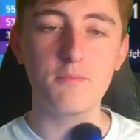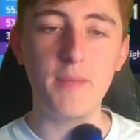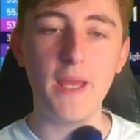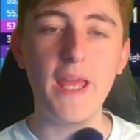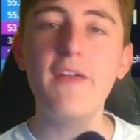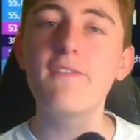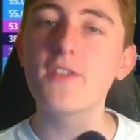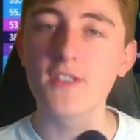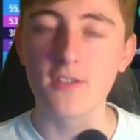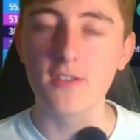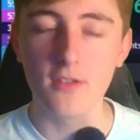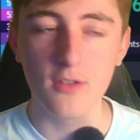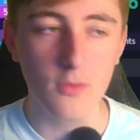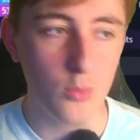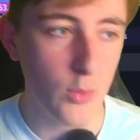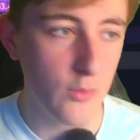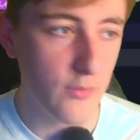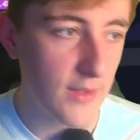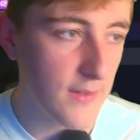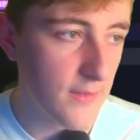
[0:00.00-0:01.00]

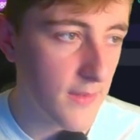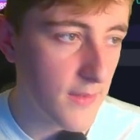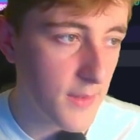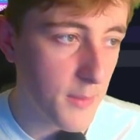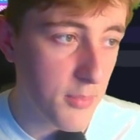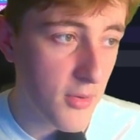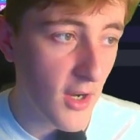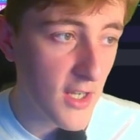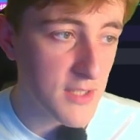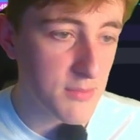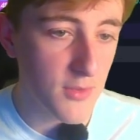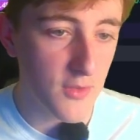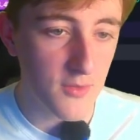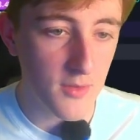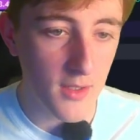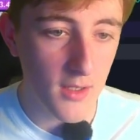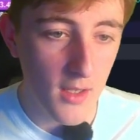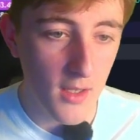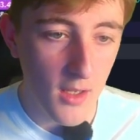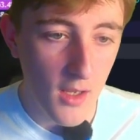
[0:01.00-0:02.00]
pivotal within the price
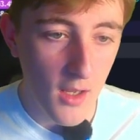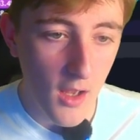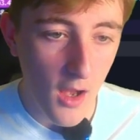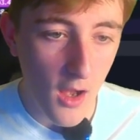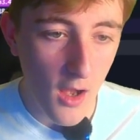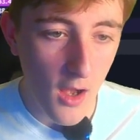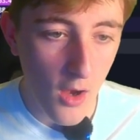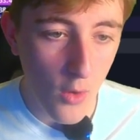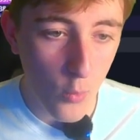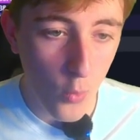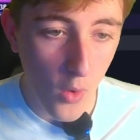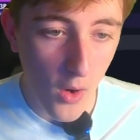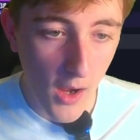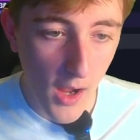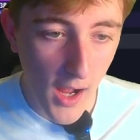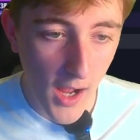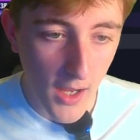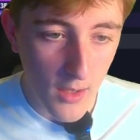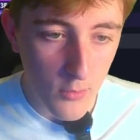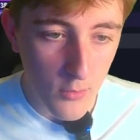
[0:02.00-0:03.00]
movement.
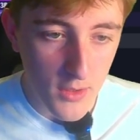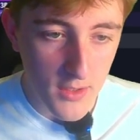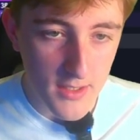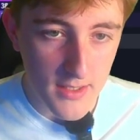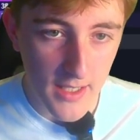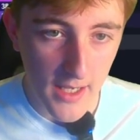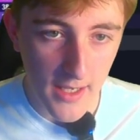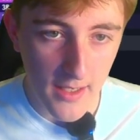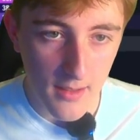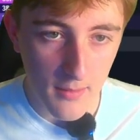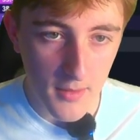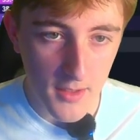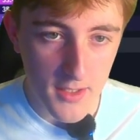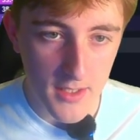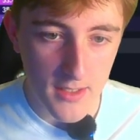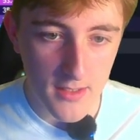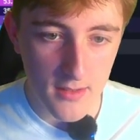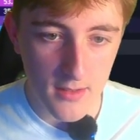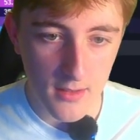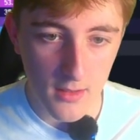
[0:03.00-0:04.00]
What I would say, I'm going
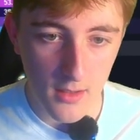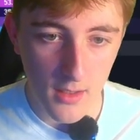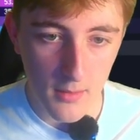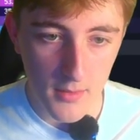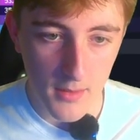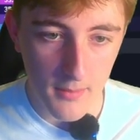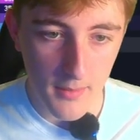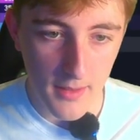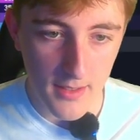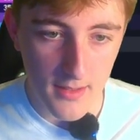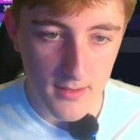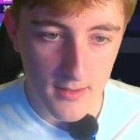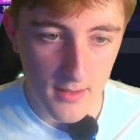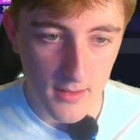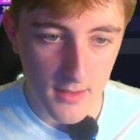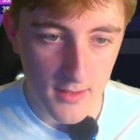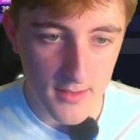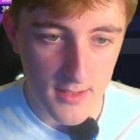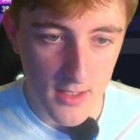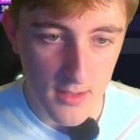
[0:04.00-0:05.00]
to change it. I'm going to make this
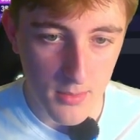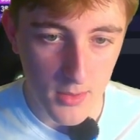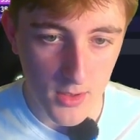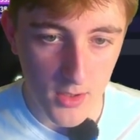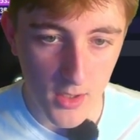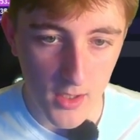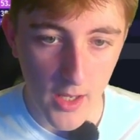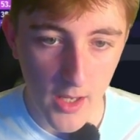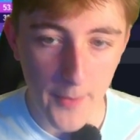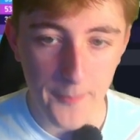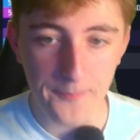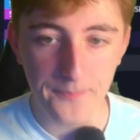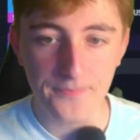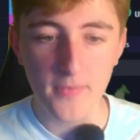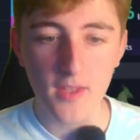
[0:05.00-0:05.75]
a considerable color.